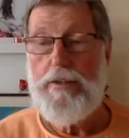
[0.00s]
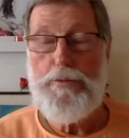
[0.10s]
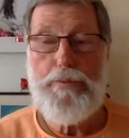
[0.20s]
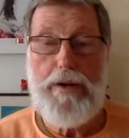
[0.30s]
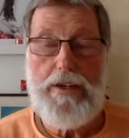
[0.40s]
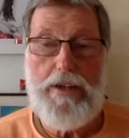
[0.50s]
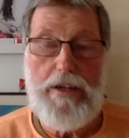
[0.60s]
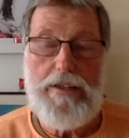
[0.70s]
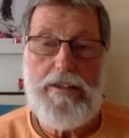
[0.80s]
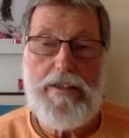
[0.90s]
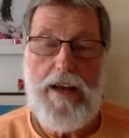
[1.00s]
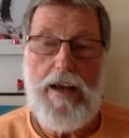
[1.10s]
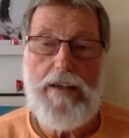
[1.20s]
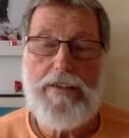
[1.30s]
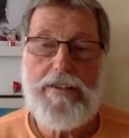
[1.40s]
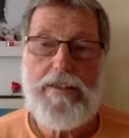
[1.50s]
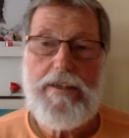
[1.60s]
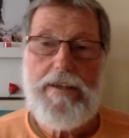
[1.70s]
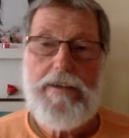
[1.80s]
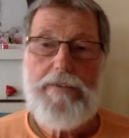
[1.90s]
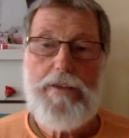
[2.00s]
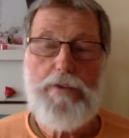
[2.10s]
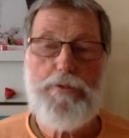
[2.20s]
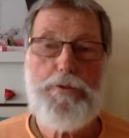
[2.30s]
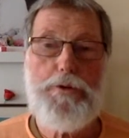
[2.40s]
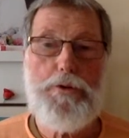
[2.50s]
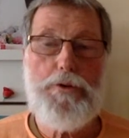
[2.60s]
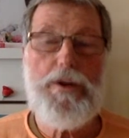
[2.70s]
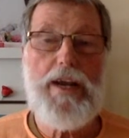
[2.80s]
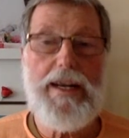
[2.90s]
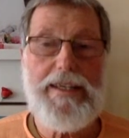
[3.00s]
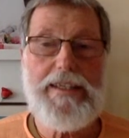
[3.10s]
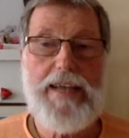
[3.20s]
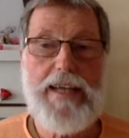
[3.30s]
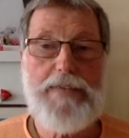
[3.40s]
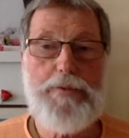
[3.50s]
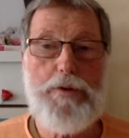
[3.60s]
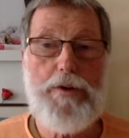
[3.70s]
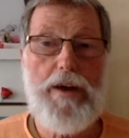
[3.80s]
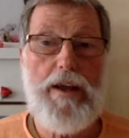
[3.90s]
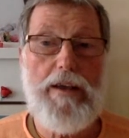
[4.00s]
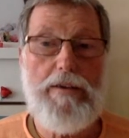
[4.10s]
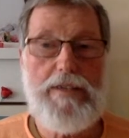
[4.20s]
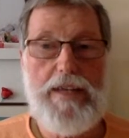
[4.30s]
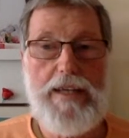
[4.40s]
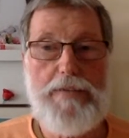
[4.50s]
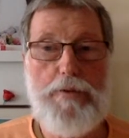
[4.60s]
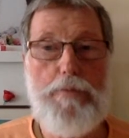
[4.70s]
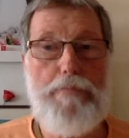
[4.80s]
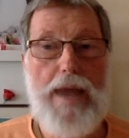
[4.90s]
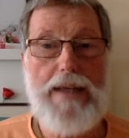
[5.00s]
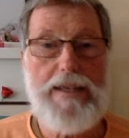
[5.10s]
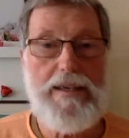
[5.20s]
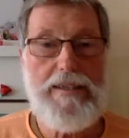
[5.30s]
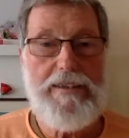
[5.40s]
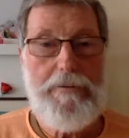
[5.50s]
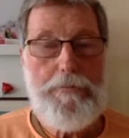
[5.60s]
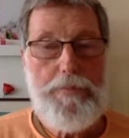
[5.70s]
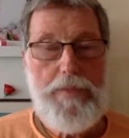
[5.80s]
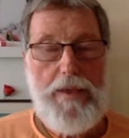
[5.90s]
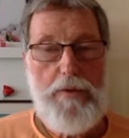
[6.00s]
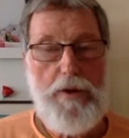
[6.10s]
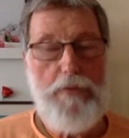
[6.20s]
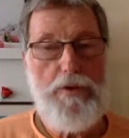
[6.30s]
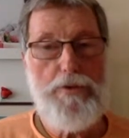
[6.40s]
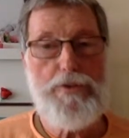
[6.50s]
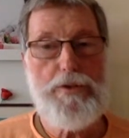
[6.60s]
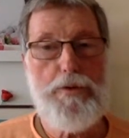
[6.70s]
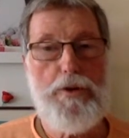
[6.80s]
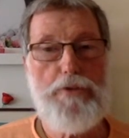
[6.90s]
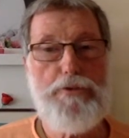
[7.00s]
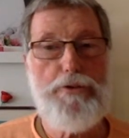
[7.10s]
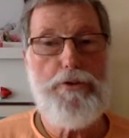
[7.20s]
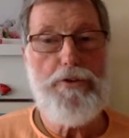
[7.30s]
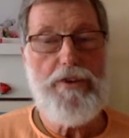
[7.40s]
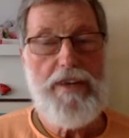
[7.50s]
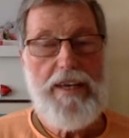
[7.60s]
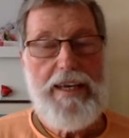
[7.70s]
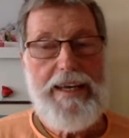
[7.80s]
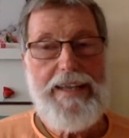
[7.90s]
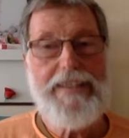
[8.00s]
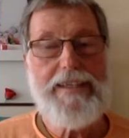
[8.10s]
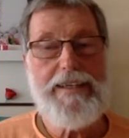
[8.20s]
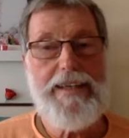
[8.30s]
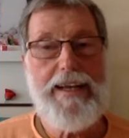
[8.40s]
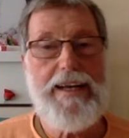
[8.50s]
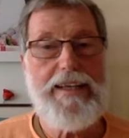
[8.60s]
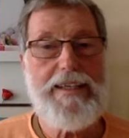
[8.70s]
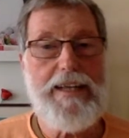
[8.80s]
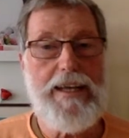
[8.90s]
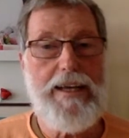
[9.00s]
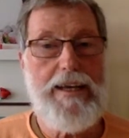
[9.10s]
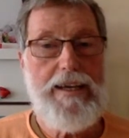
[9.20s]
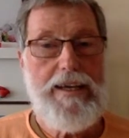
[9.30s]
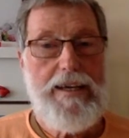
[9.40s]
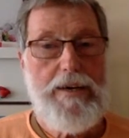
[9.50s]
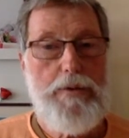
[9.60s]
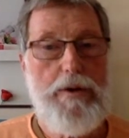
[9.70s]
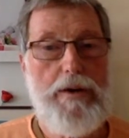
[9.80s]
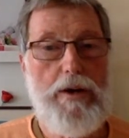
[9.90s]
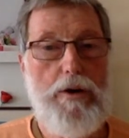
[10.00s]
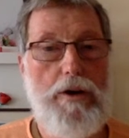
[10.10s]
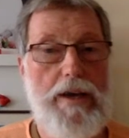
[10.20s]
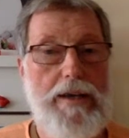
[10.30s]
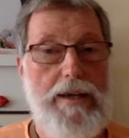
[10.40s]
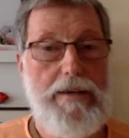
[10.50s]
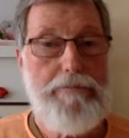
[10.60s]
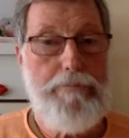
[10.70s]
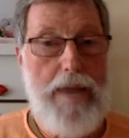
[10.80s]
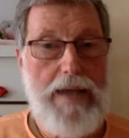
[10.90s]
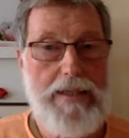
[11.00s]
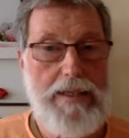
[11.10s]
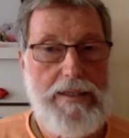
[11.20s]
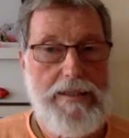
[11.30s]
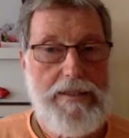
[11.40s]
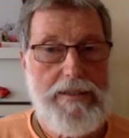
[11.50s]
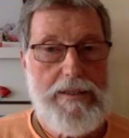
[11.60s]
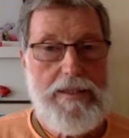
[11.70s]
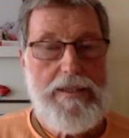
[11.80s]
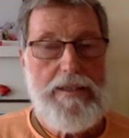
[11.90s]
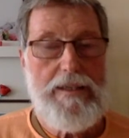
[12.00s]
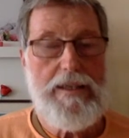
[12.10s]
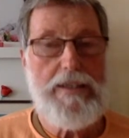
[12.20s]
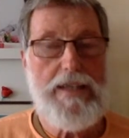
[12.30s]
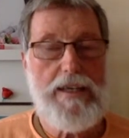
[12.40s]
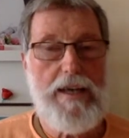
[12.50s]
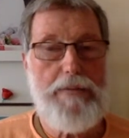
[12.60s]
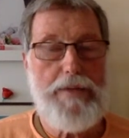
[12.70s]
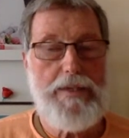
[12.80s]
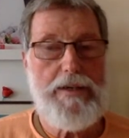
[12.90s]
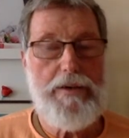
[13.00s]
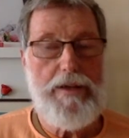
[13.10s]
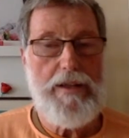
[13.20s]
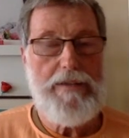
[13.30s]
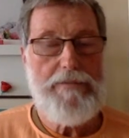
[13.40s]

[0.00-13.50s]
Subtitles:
the Upanishads tell us that food really stands for wherein, stands for matter. When we use the word food, instantaneously we're recalling matter, things that are material.